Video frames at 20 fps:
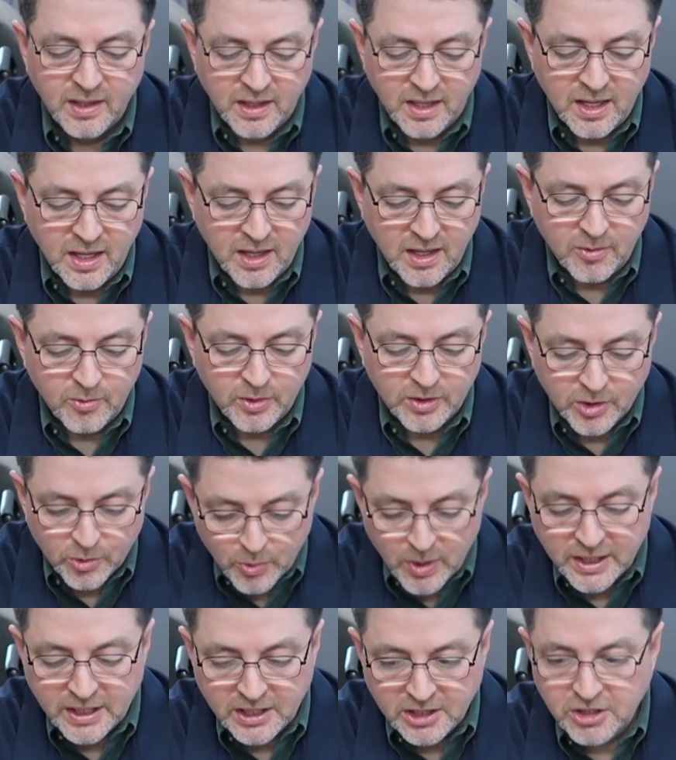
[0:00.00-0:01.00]
when you're
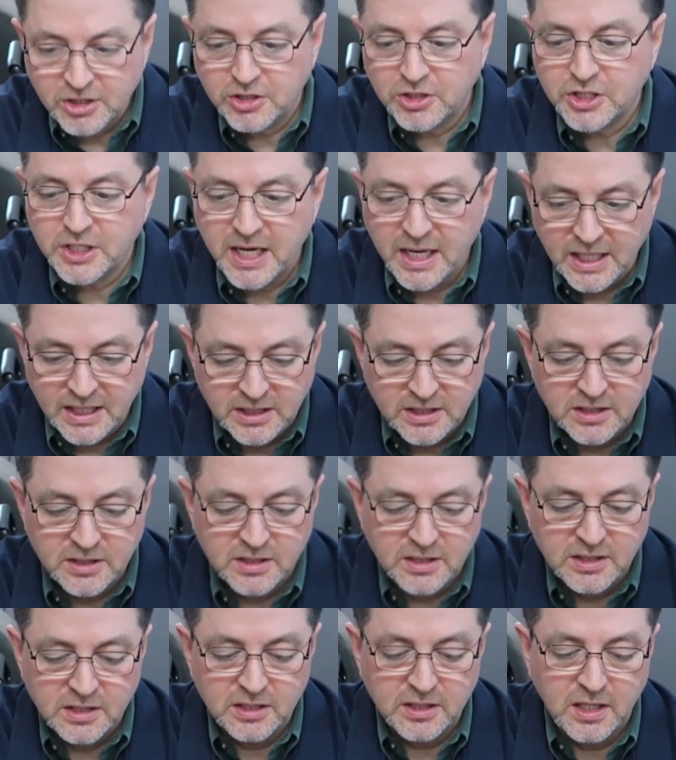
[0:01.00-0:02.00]
ready to
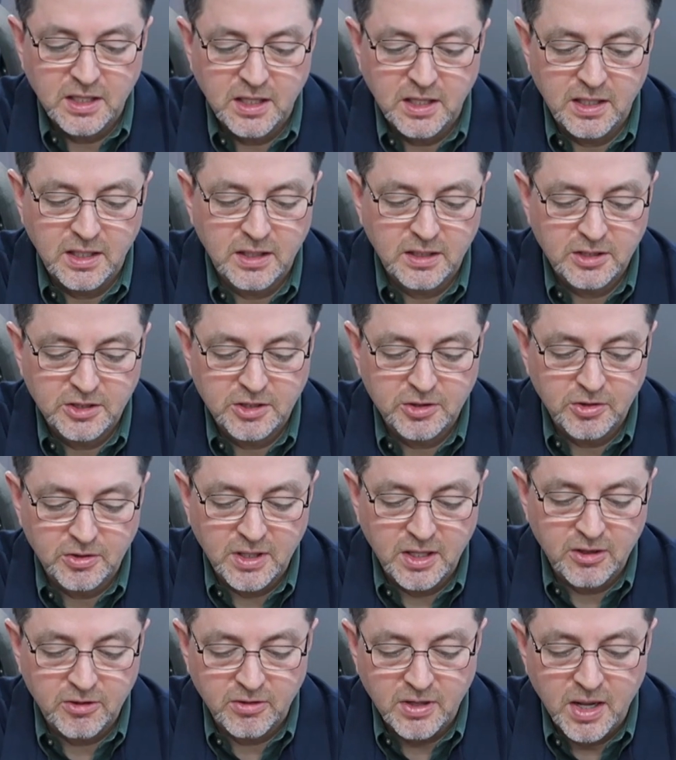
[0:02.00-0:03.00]
change to
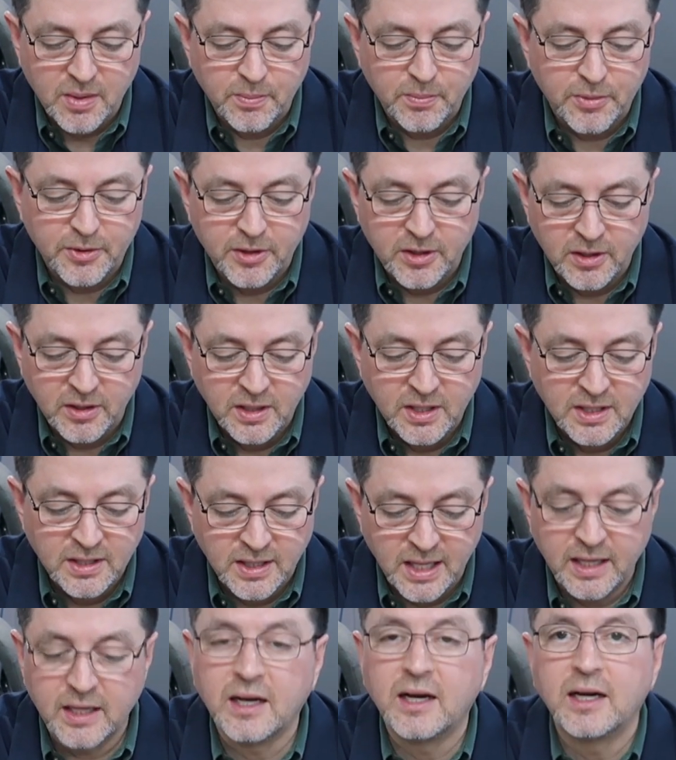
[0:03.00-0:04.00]
another number,
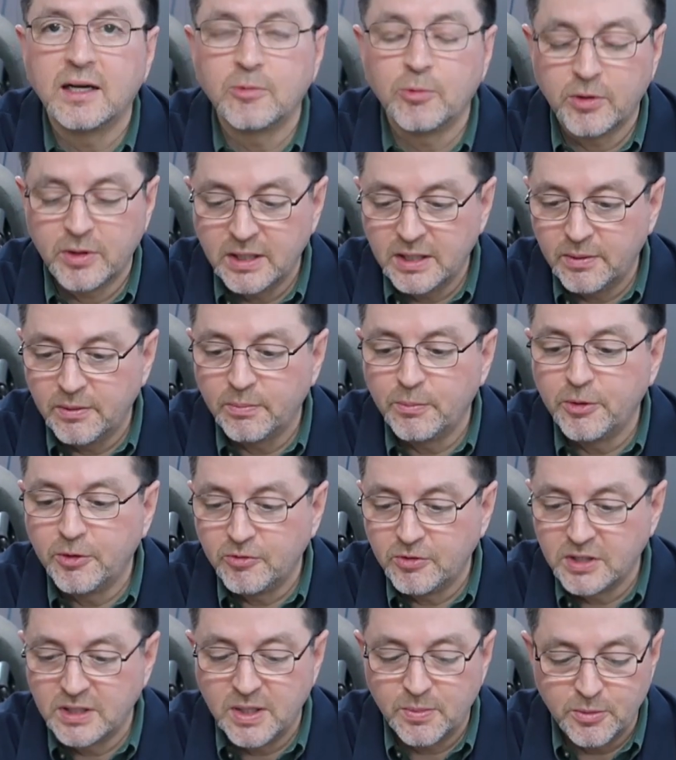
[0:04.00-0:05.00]
like we're going to
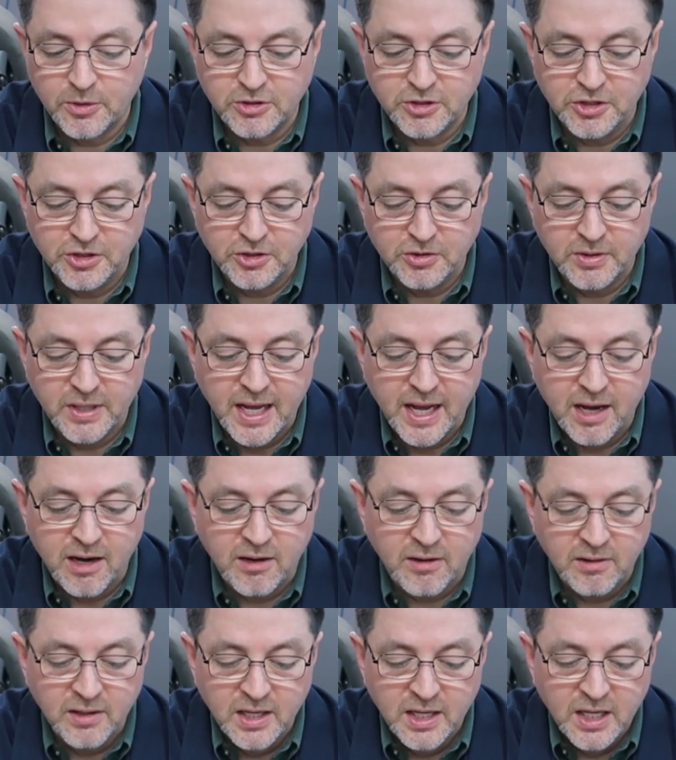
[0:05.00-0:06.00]
move to number 2
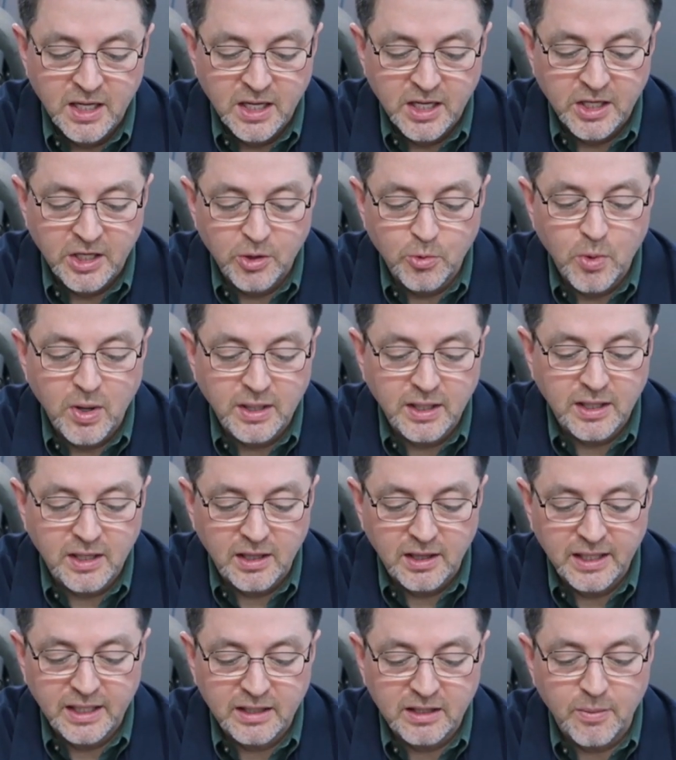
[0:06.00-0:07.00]
now, you want to
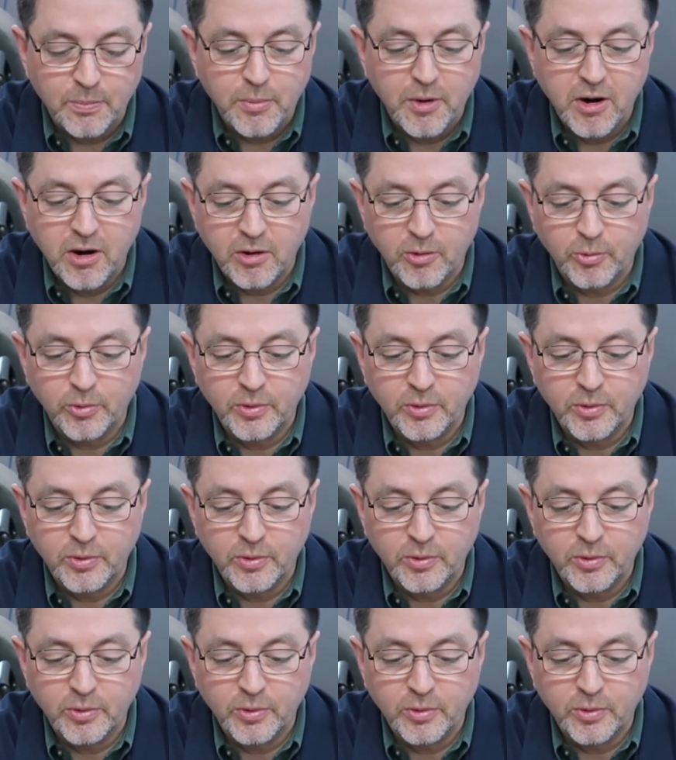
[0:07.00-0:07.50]
clean the part